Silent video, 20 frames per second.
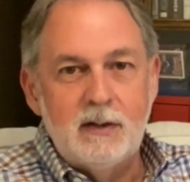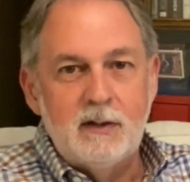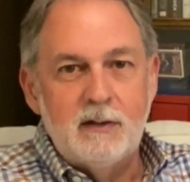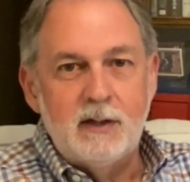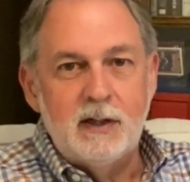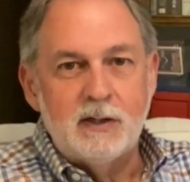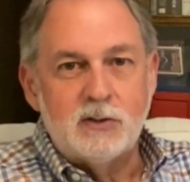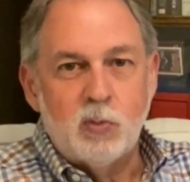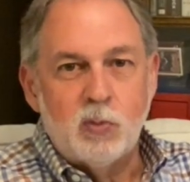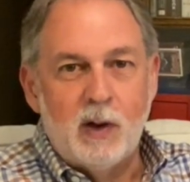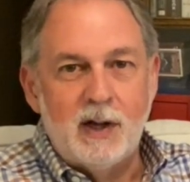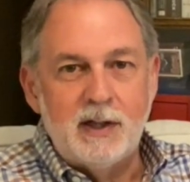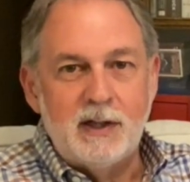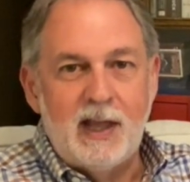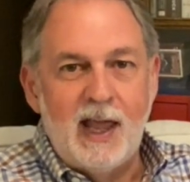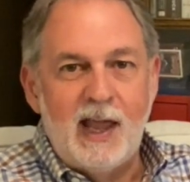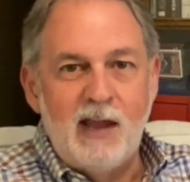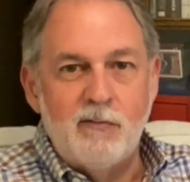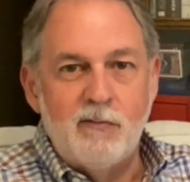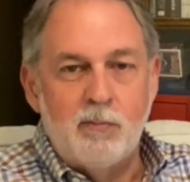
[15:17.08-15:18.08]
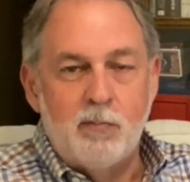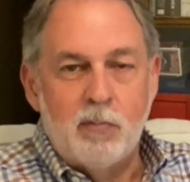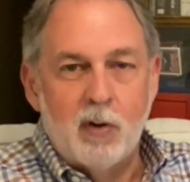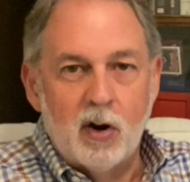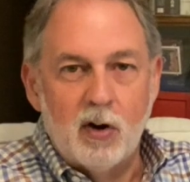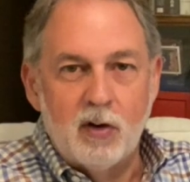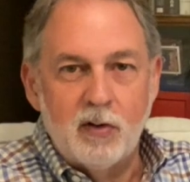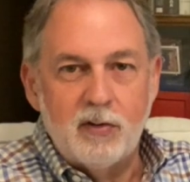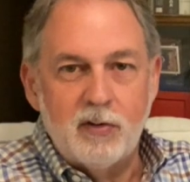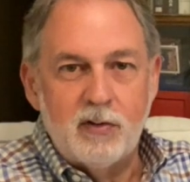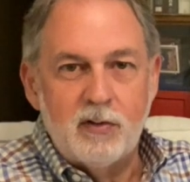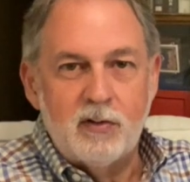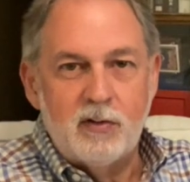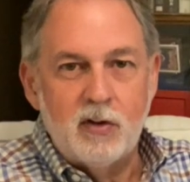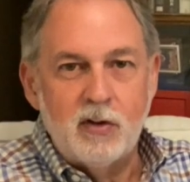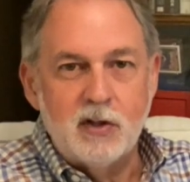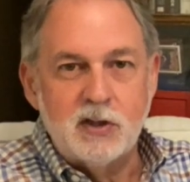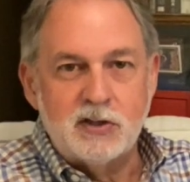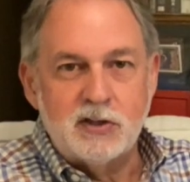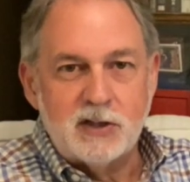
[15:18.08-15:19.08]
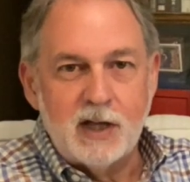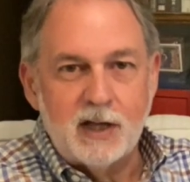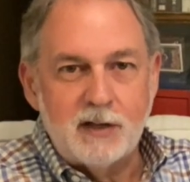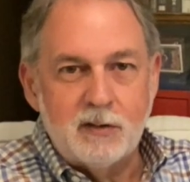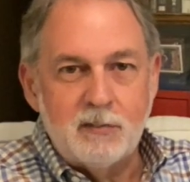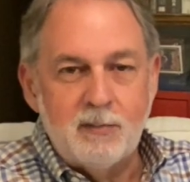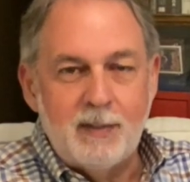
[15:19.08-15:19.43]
it's what gave birth to the Southern